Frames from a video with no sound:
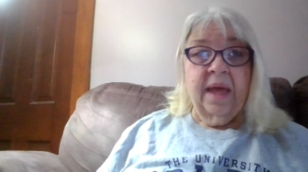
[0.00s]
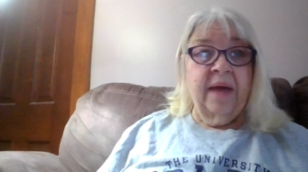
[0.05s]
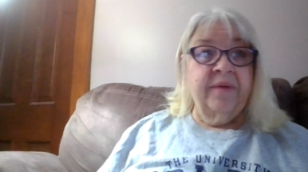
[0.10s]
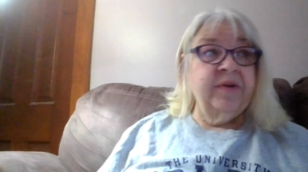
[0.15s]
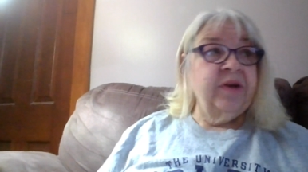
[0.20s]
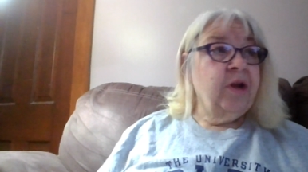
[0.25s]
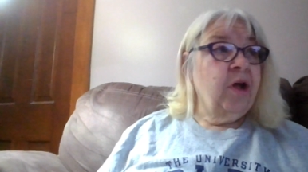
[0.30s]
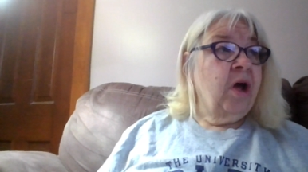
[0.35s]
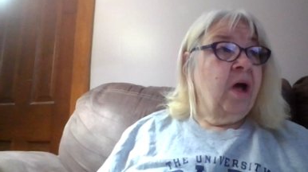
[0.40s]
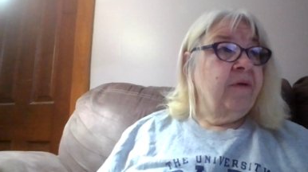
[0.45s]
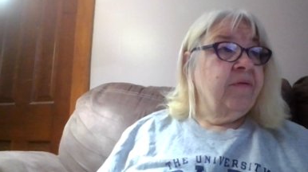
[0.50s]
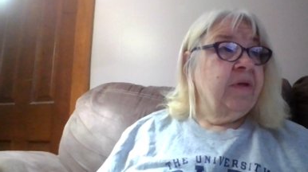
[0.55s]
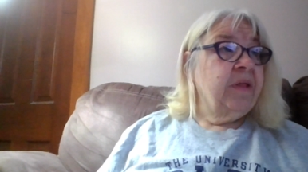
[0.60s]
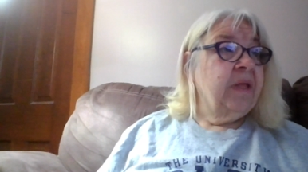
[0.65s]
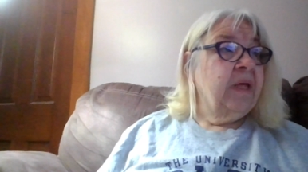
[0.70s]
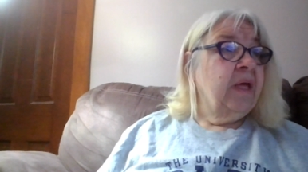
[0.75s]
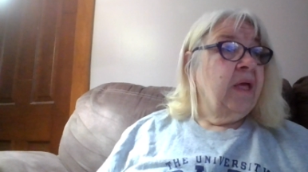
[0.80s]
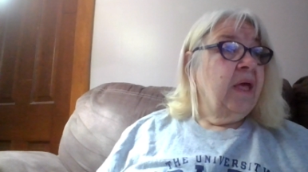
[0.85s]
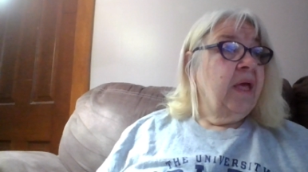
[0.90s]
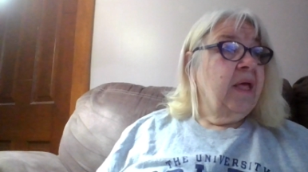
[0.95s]
I've done
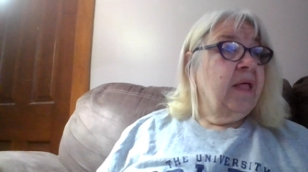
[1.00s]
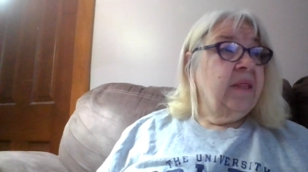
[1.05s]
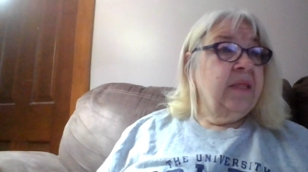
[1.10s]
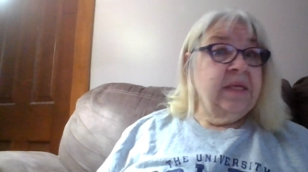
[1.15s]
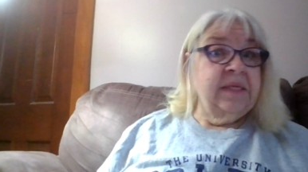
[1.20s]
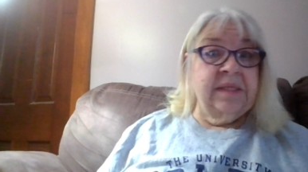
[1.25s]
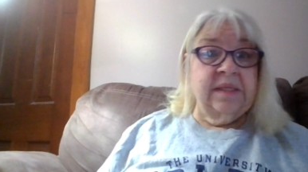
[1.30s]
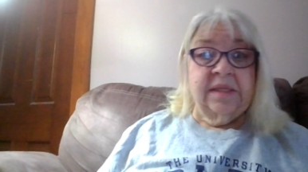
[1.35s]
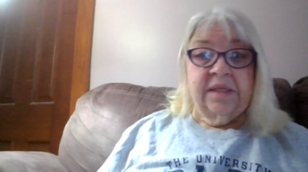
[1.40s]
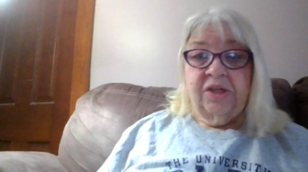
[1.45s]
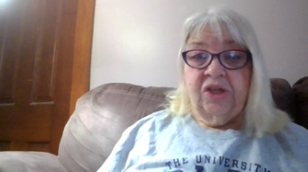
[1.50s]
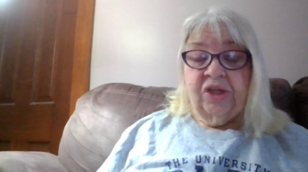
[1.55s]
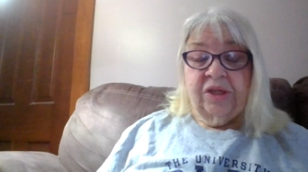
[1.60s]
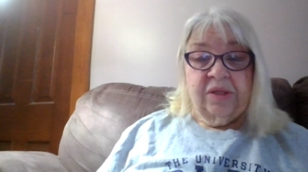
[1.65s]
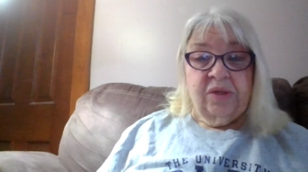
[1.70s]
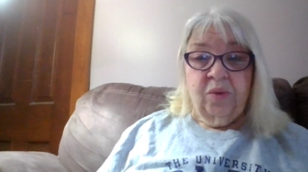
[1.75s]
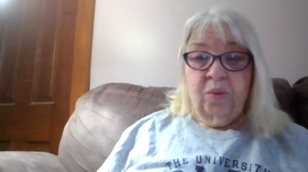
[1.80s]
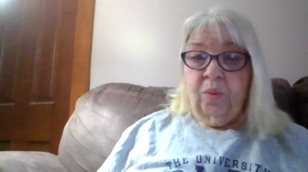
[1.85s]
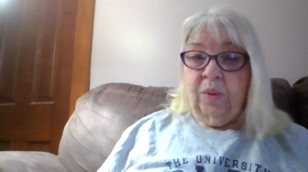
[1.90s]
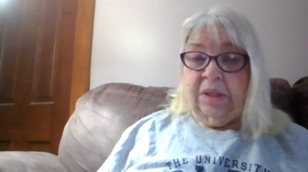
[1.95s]
often that this is
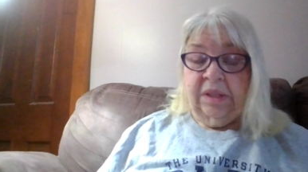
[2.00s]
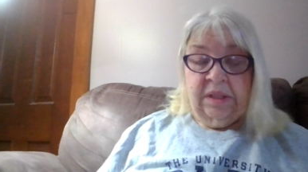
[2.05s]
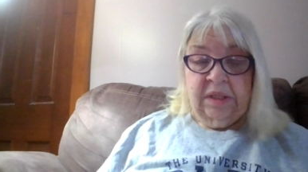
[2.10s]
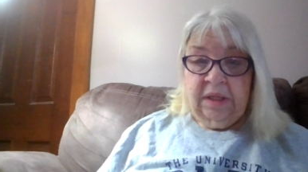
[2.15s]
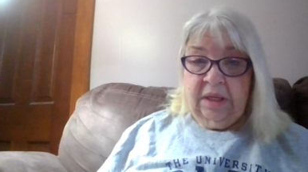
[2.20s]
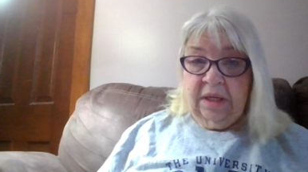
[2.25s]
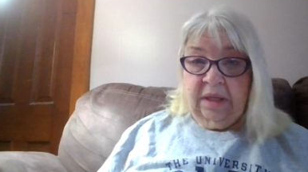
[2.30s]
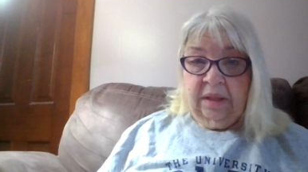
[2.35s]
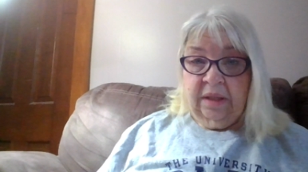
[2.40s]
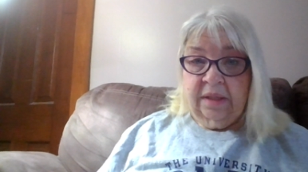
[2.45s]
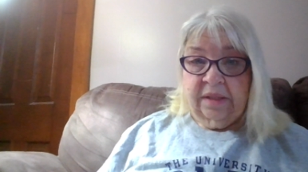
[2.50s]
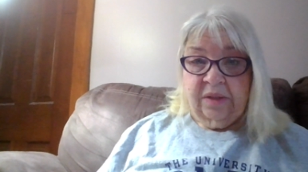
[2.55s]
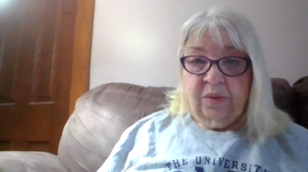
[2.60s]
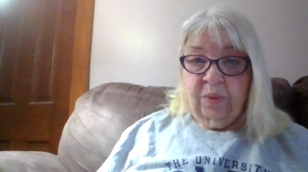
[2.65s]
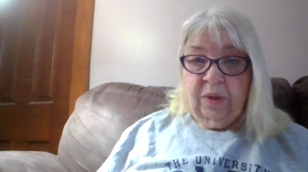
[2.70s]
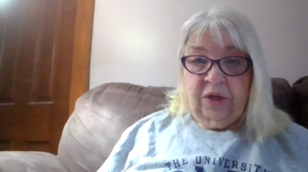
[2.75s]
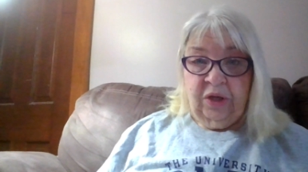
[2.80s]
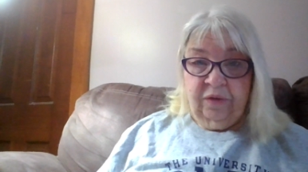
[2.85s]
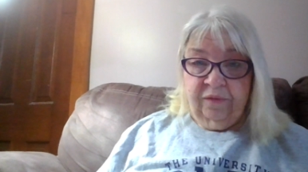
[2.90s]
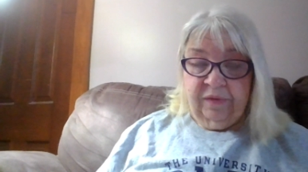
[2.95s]
just ridiculous
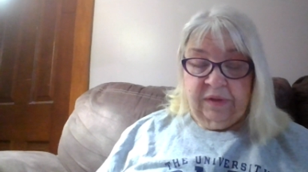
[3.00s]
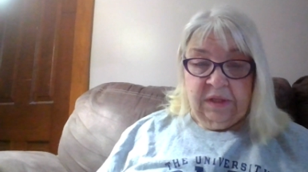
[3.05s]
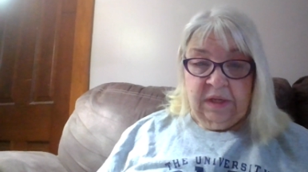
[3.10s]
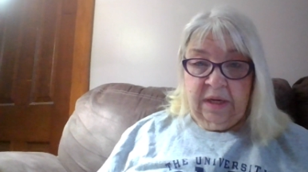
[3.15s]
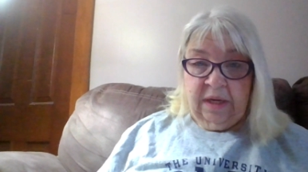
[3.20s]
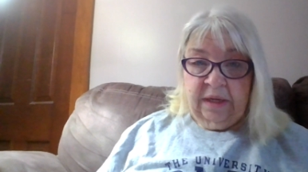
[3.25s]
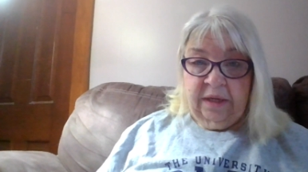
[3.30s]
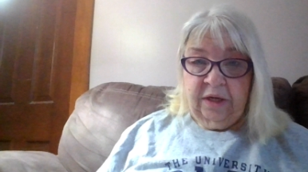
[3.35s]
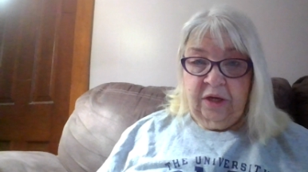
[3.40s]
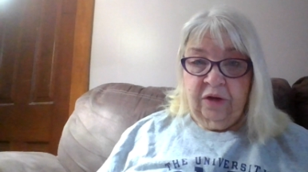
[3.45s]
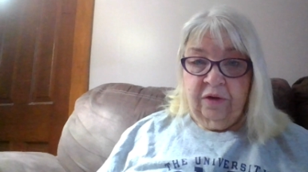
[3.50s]
what you've done.